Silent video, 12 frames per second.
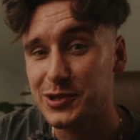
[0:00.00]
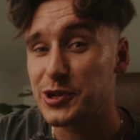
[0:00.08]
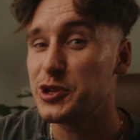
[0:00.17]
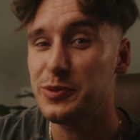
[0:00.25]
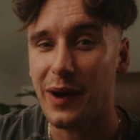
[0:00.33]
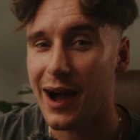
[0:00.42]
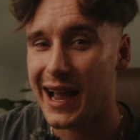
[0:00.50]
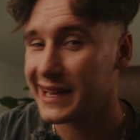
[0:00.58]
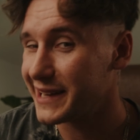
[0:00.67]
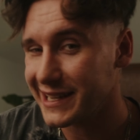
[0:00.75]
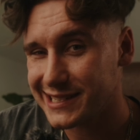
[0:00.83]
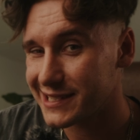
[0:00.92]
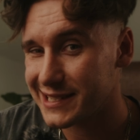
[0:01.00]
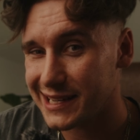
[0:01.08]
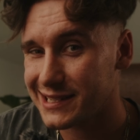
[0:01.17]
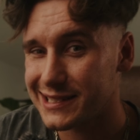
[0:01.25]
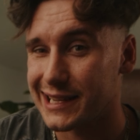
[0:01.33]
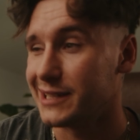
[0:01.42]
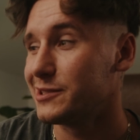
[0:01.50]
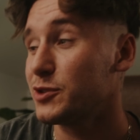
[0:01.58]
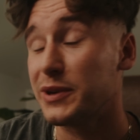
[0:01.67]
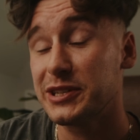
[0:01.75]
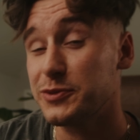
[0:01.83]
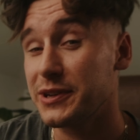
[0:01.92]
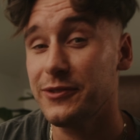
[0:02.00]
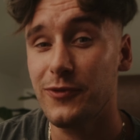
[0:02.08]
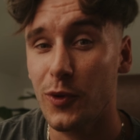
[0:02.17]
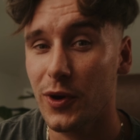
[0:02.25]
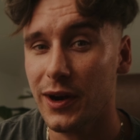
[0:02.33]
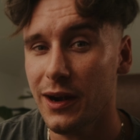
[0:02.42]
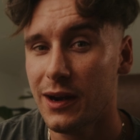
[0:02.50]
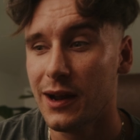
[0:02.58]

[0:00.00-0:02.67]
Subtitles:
should you buy a Nexus 6 in 2024